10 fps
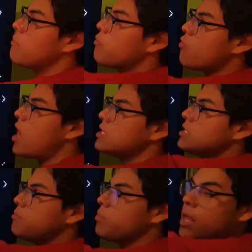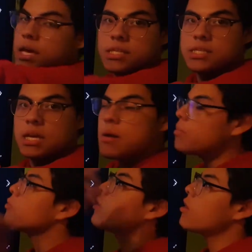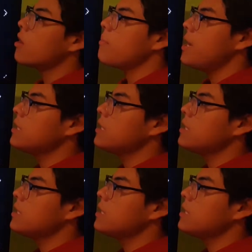rods in place. But we're gonna make